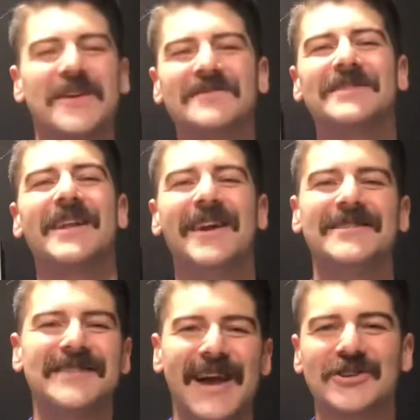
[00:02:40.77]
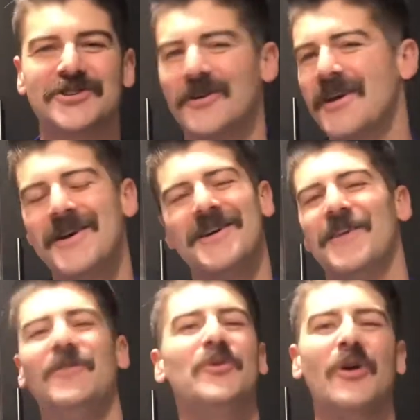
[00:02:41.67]
it that nice texture.
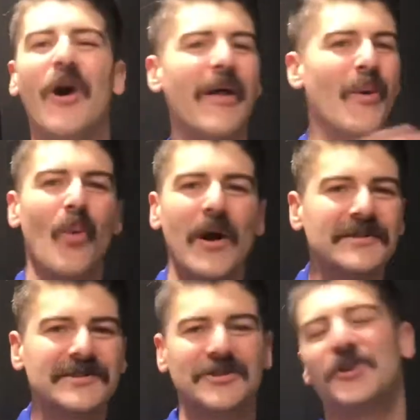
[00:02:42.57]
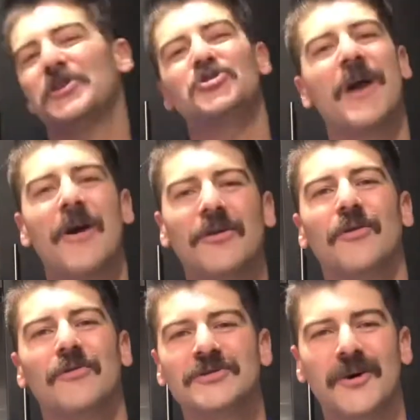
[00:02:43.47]
If you do it all at once, you're gonna drown your
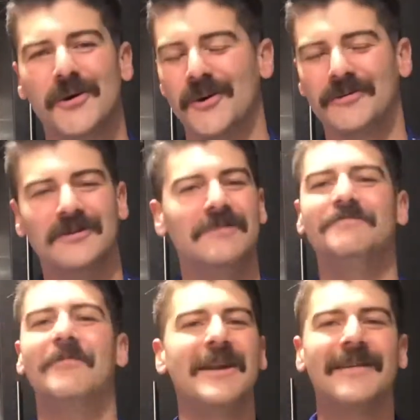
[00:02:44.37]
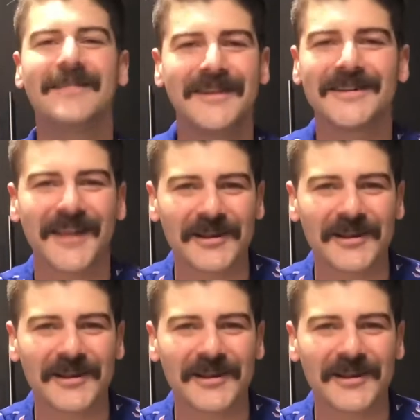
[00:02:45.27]
risotto. And you might not think that's